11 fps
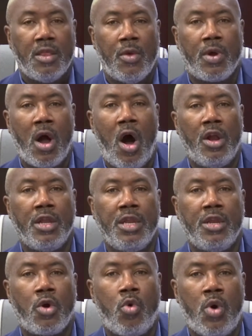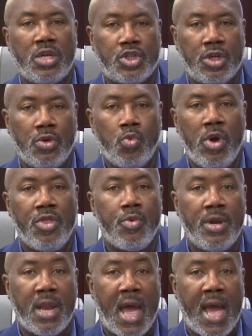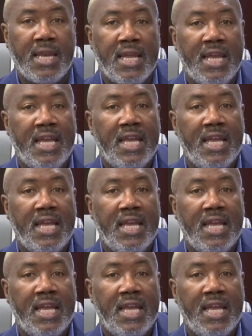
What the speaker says: They were calling into question whether or not